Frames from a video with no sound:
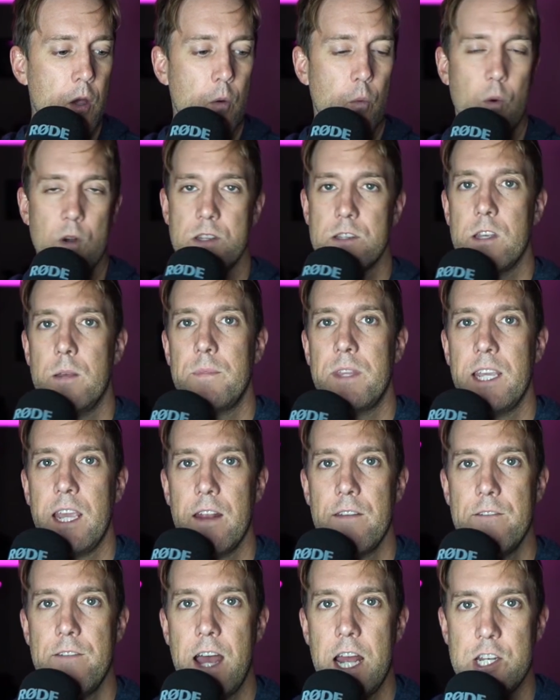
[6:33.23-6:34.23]
what's something
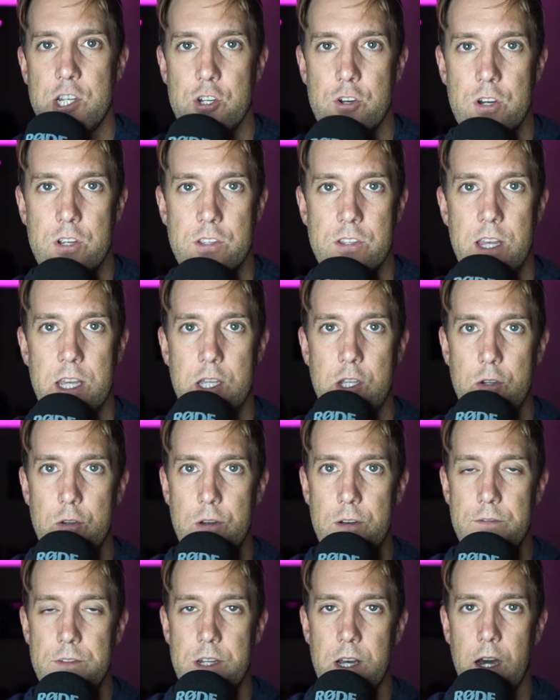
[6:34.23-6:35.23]
adventurous that you
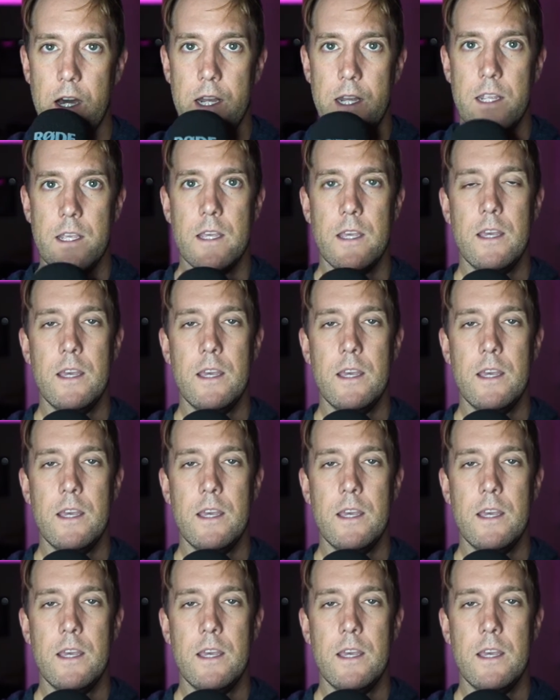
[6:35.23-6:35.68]
have done?